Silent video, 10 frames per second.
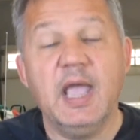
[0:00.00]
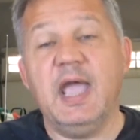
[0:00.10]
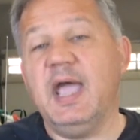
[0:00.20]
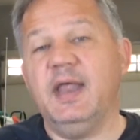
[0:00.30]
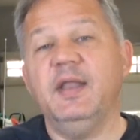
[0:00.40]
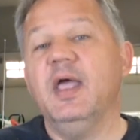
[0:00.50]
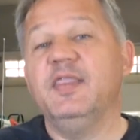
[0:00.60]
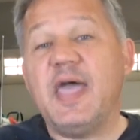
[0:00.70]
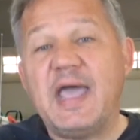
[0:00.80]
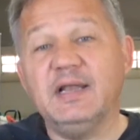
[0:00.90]
and
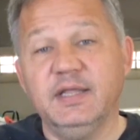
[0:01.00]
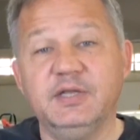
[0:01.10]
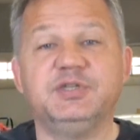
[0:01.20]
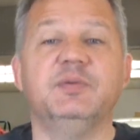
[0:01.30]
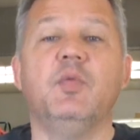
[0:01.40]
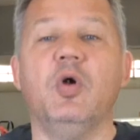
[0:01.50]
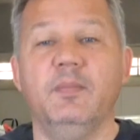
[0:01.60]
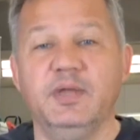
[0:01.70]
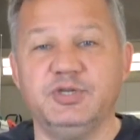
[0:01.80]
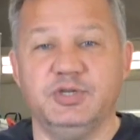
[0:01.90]
that leads to more
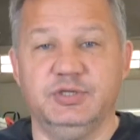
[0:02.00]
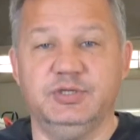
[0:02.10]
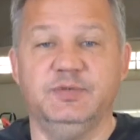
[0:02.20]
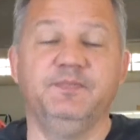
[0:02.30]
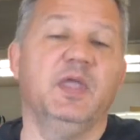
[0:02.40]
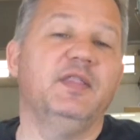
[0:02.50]
emissions.